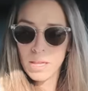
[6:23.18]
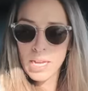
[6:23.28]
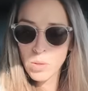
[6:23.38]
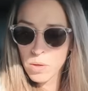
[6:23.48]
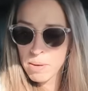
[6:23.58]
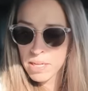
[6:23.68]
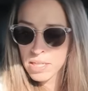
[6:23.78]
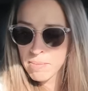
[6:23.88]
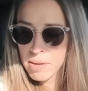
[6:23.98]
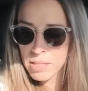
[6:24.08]
Last week, my cousin
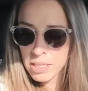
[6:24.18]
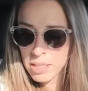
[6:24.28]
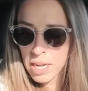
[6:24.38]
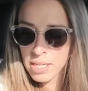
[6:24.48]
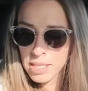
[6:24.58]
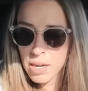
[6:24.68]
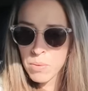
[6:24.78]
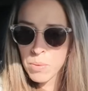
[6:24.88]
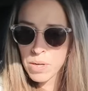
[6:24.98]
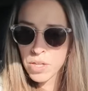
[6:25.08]
Amy and I decided
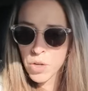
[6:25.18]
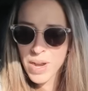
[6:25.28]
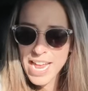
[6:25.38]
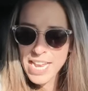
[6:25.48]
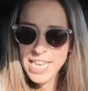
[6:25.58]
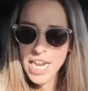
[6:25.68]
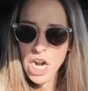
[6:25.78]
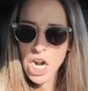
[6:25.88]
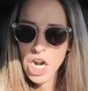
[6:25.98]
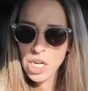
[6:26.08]
we wanted to do a
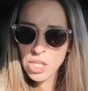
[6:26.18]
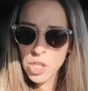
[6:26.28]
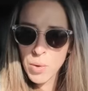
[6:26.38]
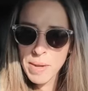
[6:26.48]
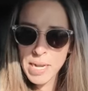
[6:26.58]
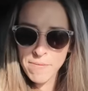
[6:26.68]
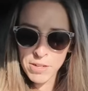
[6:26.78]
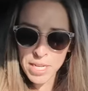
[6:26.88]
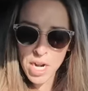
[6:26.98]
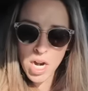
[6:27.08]
dinner, so we're meeting up for
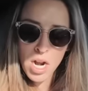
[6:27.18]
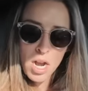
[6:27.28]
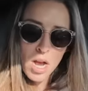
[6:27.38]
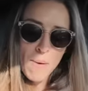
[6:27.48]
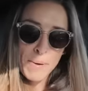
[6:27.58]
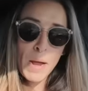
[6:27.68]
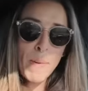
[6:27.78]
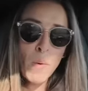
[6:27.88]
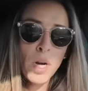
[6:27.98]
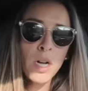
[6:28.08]
dinner. But I've
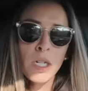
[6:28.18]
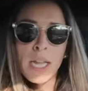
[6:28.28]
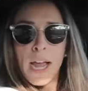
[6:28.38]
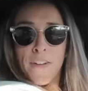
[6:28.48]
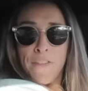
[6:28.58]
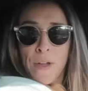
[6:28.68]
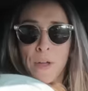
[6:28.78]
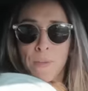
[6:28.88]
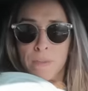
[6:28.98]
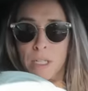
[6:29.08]
been working all day. I
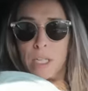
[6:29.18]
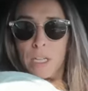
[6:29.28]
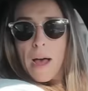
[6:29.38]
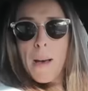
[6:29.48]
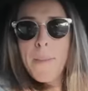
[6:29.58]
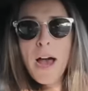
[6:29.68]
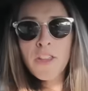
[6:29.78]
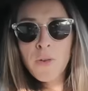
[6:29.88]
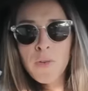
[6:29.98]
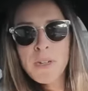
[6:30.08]
filmed a
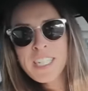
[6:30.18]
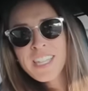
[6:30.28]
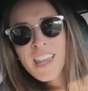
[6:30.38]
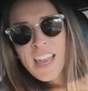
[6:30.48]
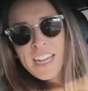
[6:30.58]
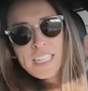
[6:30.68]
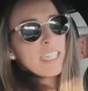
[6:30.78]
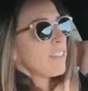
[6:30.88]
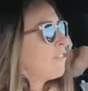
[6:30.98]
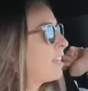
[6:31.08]
bathroom
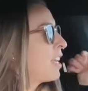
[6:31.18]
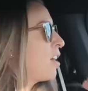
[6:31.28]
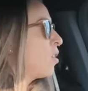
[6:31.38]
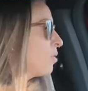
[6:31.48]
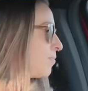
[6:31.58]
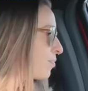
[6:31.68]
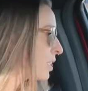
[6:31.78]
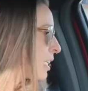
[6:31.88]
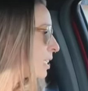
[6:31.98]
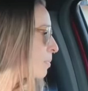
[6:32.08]
aesthetics video,
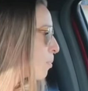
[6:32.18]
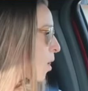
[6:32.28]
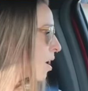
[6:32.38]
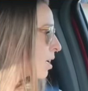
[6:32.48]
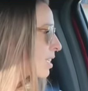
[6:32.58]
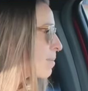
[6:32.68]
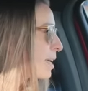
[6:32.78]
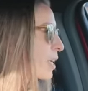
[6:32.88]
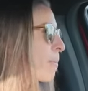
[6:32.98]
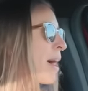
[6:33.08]
tested products to
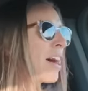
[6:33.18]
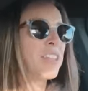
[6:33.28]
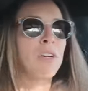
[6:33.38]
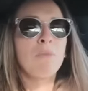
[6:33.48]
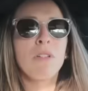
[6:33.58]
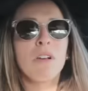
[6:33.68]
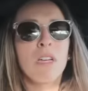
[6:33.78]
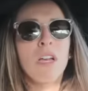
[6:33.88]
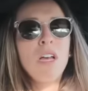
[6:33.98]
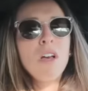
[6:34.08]
make your bathroom look
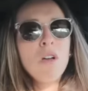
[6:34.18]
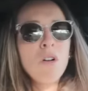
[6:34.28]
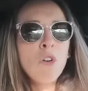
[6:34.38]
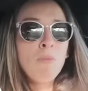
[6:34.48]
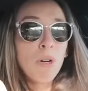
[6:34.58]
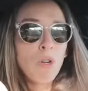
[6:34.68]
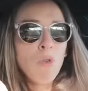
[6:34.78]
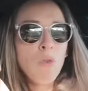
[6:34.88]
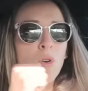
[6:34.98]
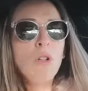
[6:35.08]
uber
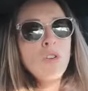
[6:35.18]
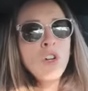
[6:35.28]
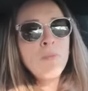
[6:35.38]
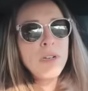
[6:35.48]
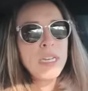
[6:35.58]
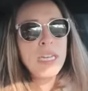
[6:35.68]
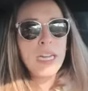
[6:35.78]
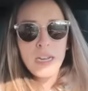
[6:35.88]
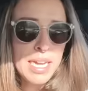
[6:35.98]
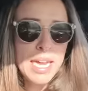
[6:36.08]
cool, uber
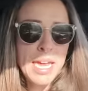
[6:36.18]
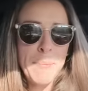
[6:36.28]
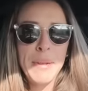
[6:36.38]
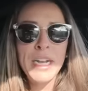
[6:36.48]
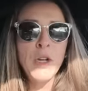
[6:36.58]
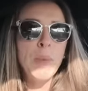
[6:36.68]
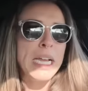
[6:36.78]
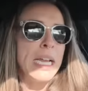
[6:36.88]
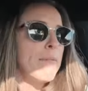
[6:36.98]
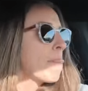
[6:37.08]
neat, hippity
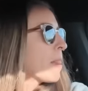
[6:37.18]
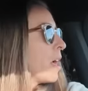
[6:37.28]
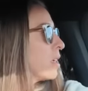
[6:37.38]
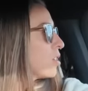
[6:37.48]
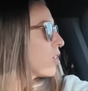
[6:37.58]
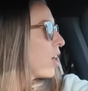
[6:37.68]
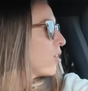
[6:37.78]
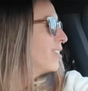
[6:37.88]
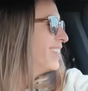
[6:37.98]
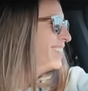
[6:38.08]
doopity. So,